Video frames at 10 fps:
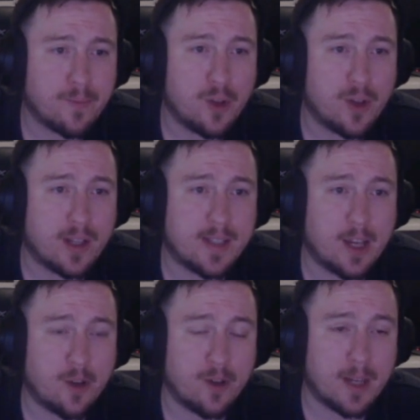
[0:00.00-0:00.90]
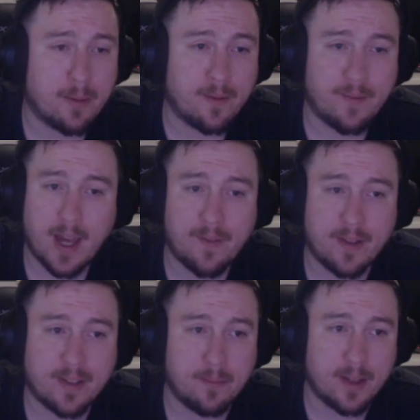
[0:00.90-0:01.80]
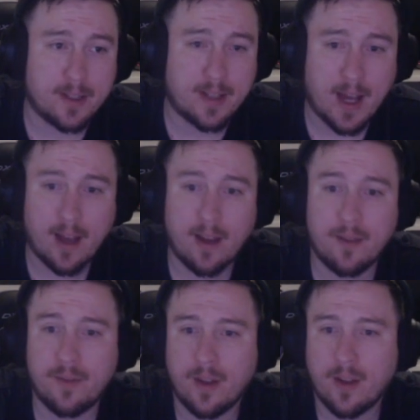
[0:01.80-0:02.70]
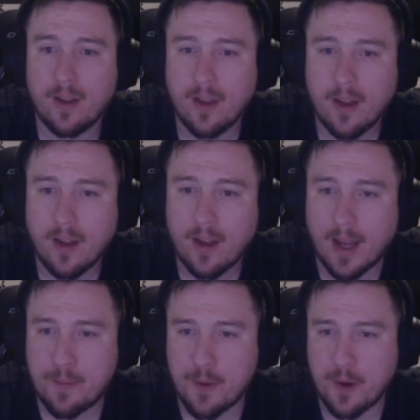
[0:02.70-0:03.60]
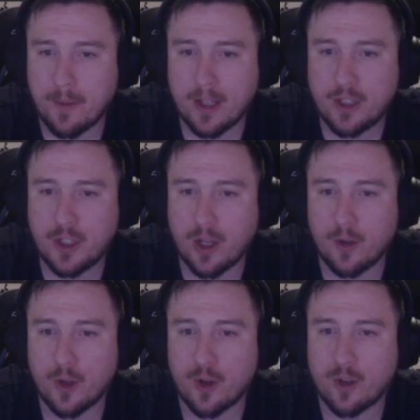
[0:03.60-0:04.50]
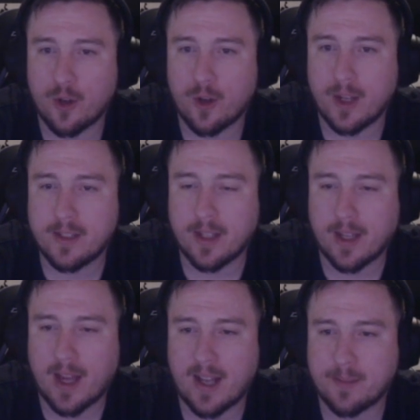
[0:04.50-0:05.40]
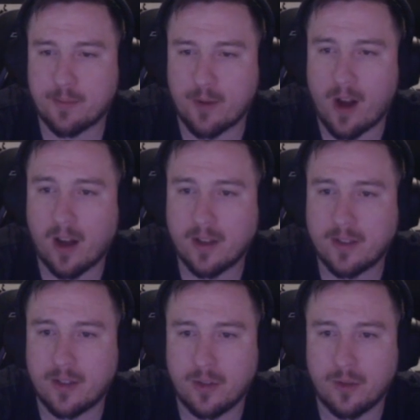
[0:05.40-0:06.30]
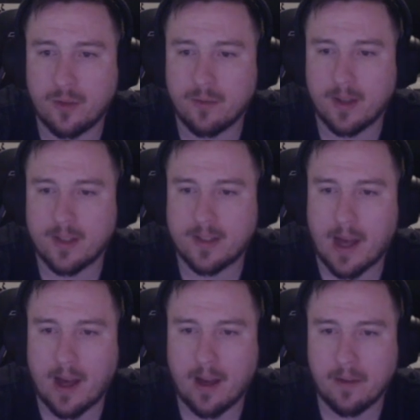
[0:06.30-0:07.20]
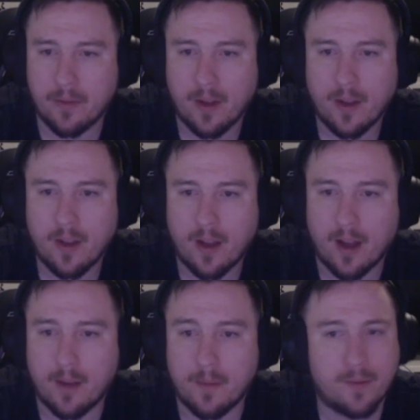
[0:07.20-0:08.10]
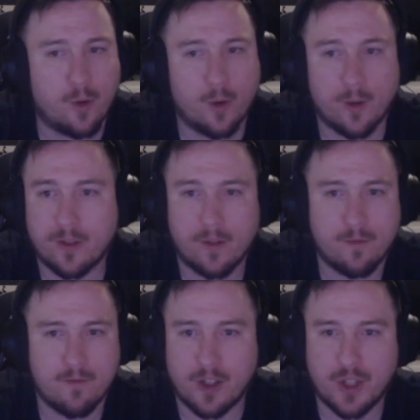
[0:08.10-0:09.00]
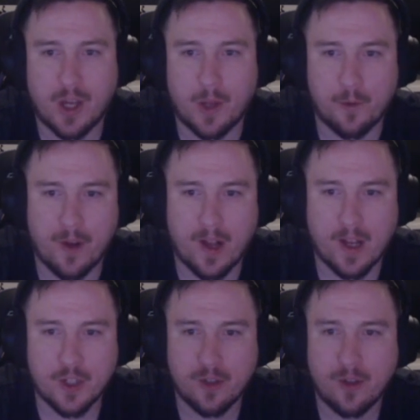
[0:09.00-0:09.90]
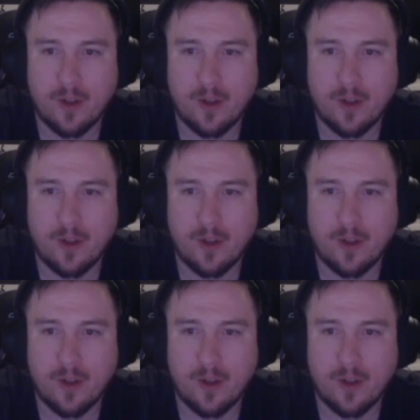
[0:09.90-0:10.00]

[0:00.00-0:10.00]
You can take your Leap of Faith. That's a must-have. And pretty much, your instant cast procs, you must have. Of course, run Shadow Crash.